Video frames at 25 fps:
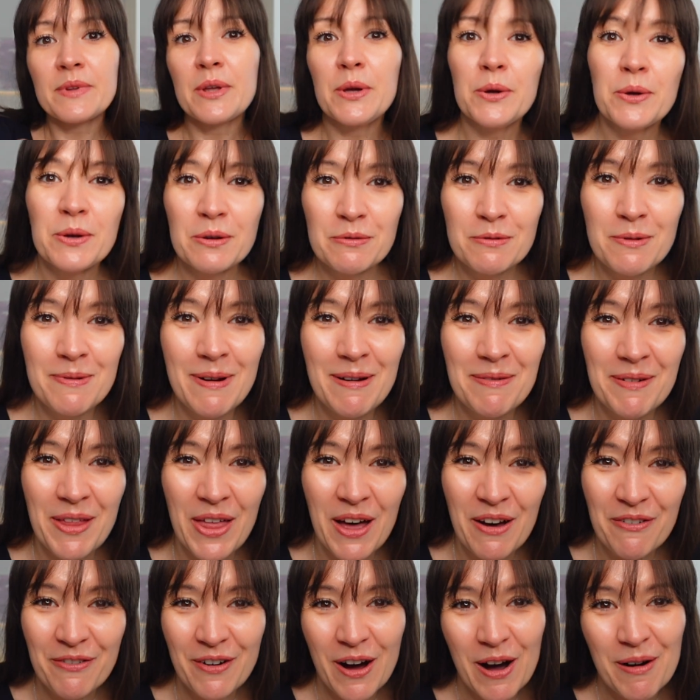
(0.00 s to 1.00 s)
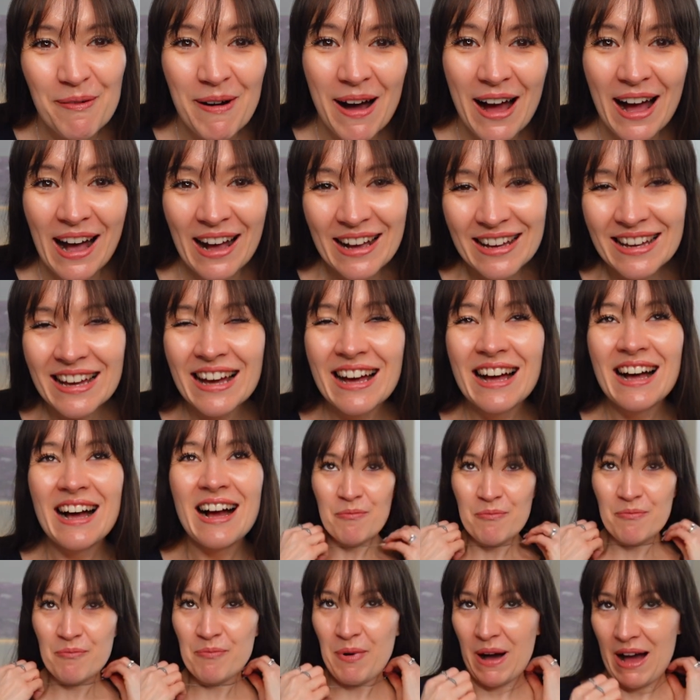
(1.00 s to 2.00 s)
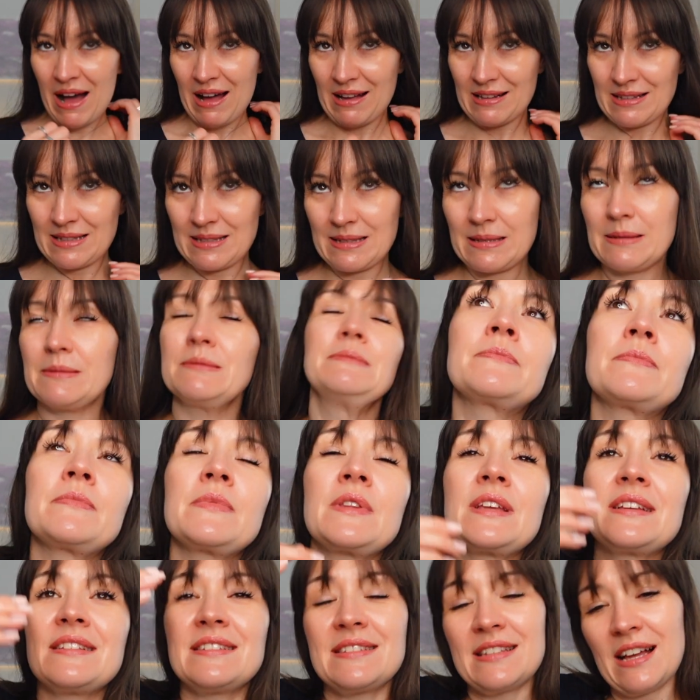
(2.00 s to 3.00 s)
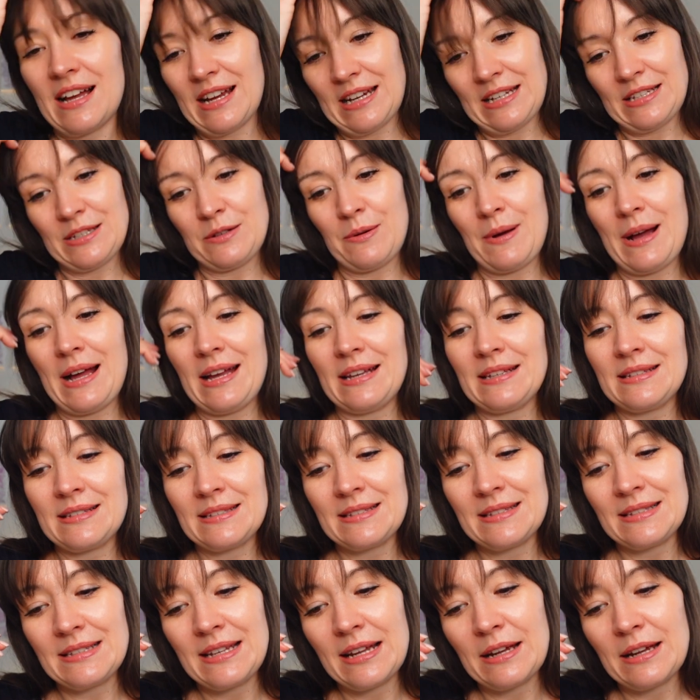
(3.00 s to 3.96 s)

who can remember that far back? But side quests.